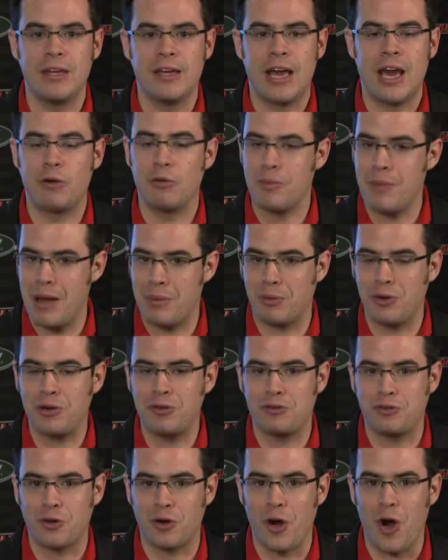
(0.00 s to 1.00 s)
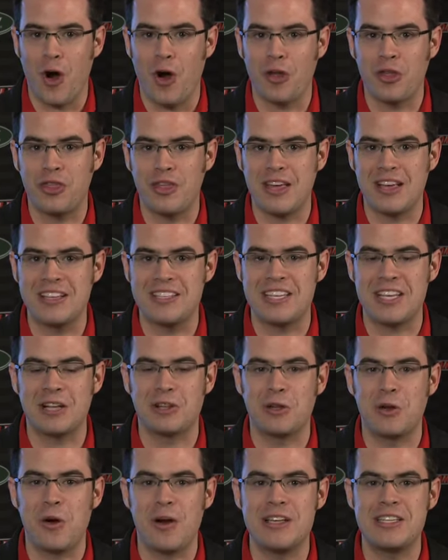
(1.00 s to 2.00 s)
And remember, for all things
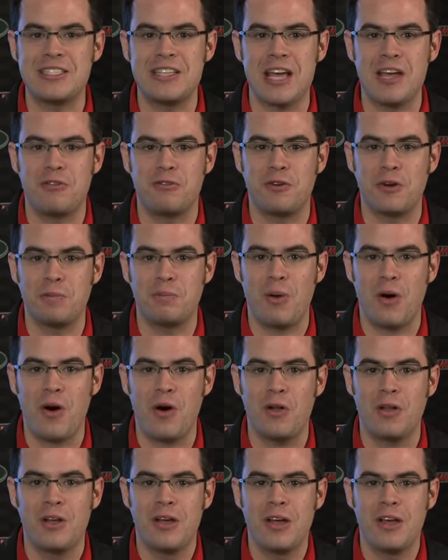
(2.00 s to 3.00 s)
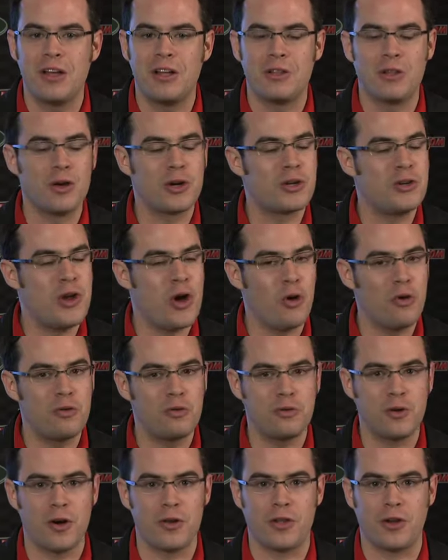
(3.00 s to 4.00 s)
Illinois State football, look no
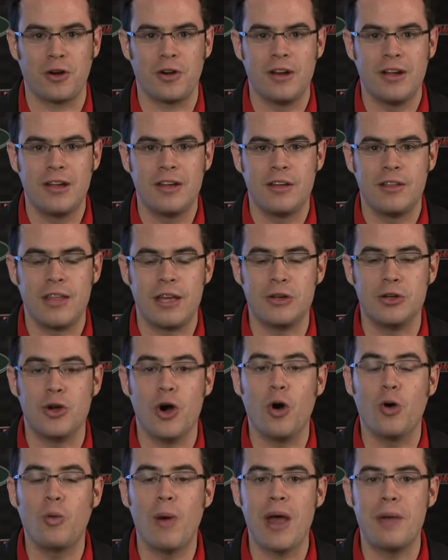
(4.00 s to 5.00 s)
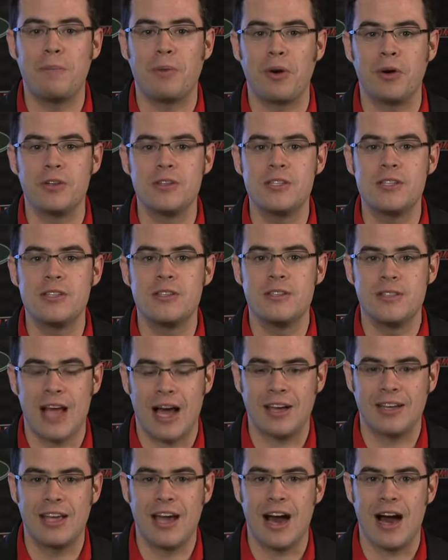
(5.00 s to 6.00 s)
further than
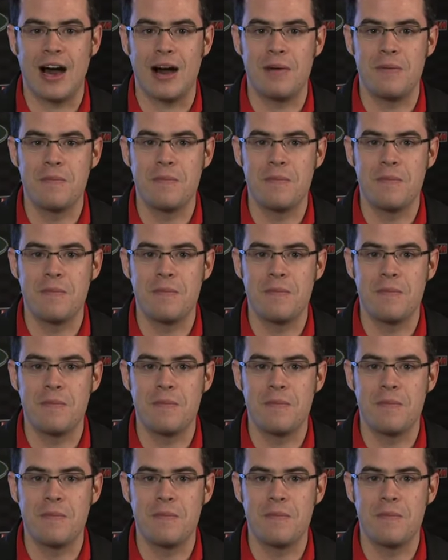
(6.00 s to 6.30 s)
goredbirds.com.